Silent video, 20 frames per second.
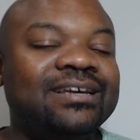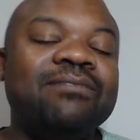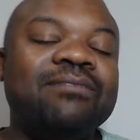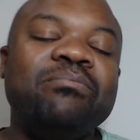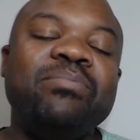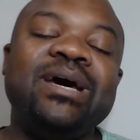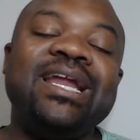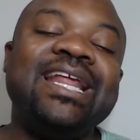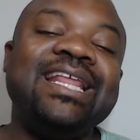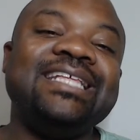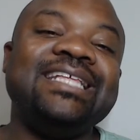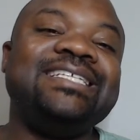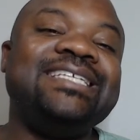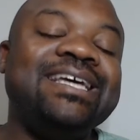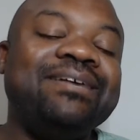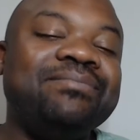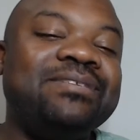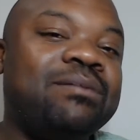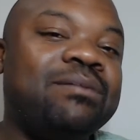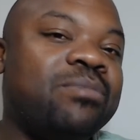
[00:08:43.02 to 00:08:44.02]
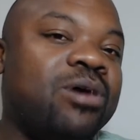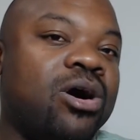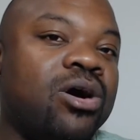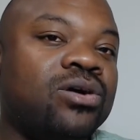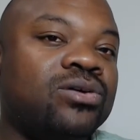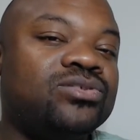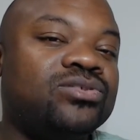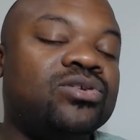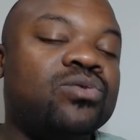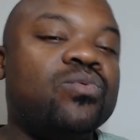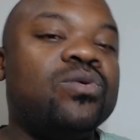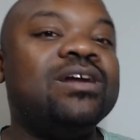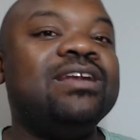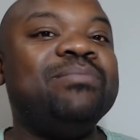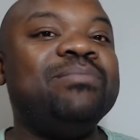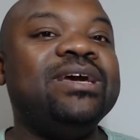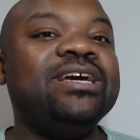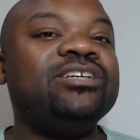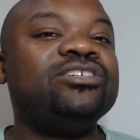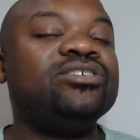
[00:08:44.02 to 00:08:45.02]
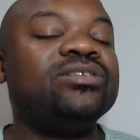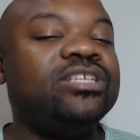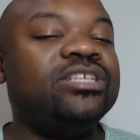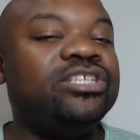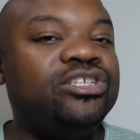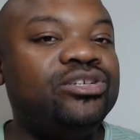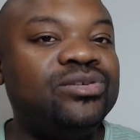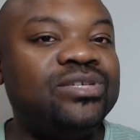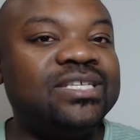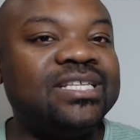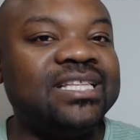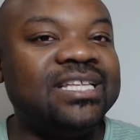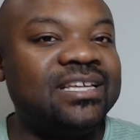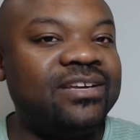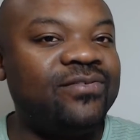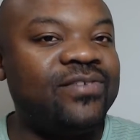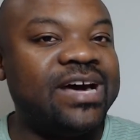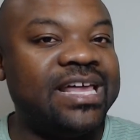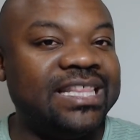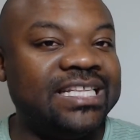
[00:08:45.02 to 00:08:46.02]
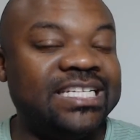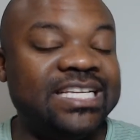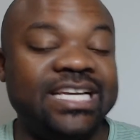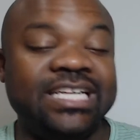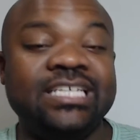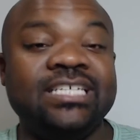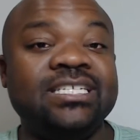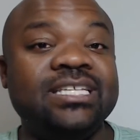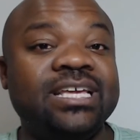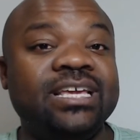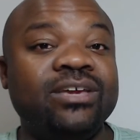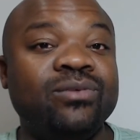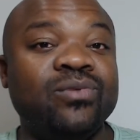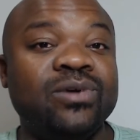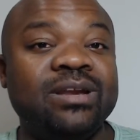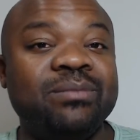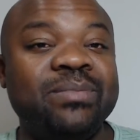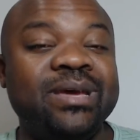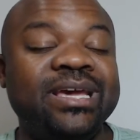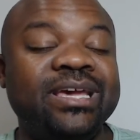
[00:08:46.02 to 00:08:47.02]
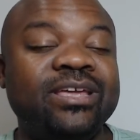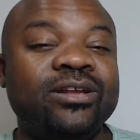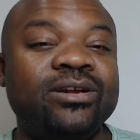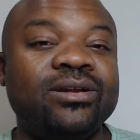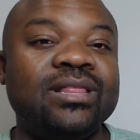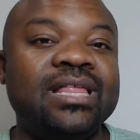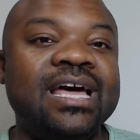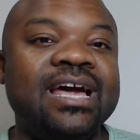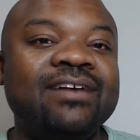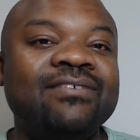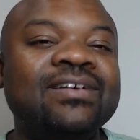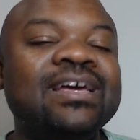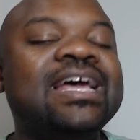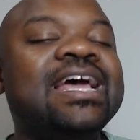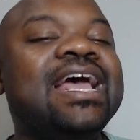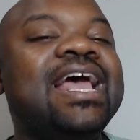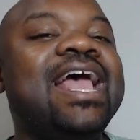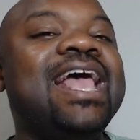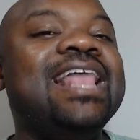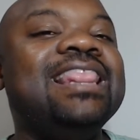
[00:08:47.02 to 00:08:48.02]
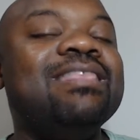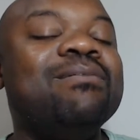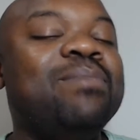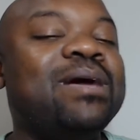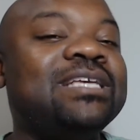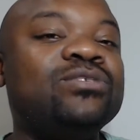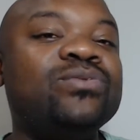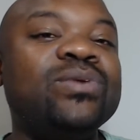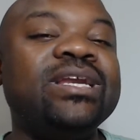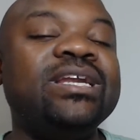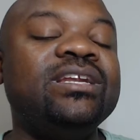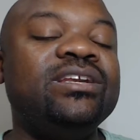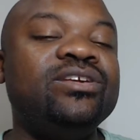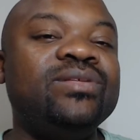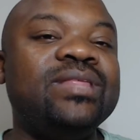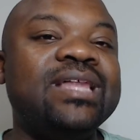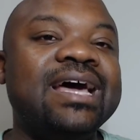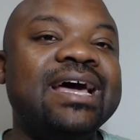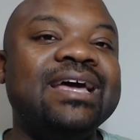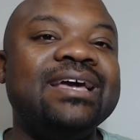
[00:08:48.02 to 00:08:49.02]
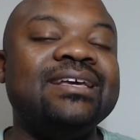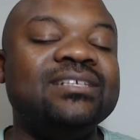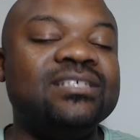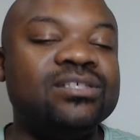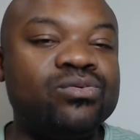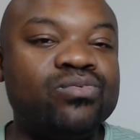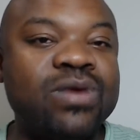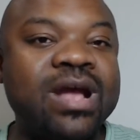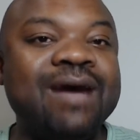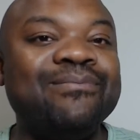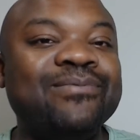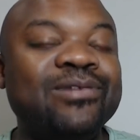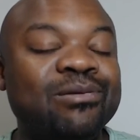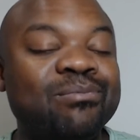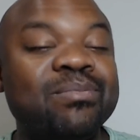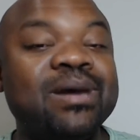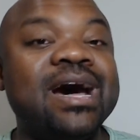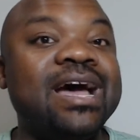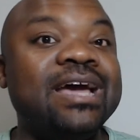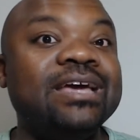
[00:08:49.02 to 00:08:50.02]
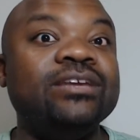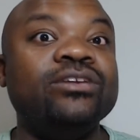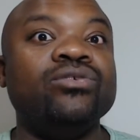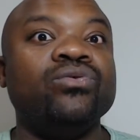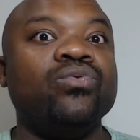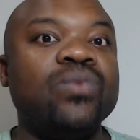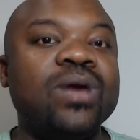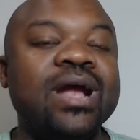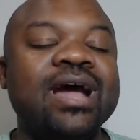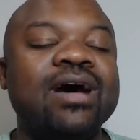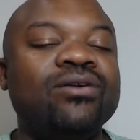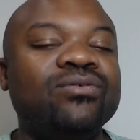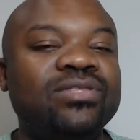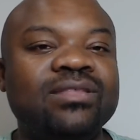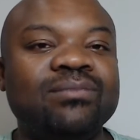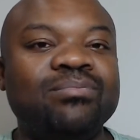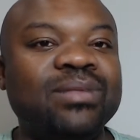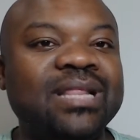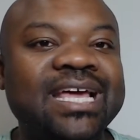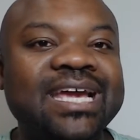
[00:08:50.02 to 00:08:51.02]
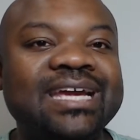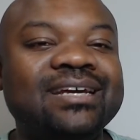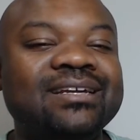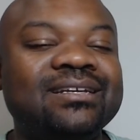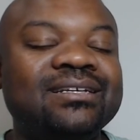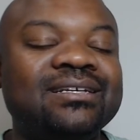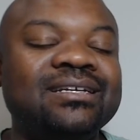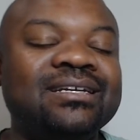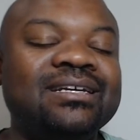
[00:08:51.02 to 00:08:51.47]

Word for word: But at the same time, I also want to make sure that you solidify the changes that you want to make in your life. And the best way to do that is to wrap your mind around the plan.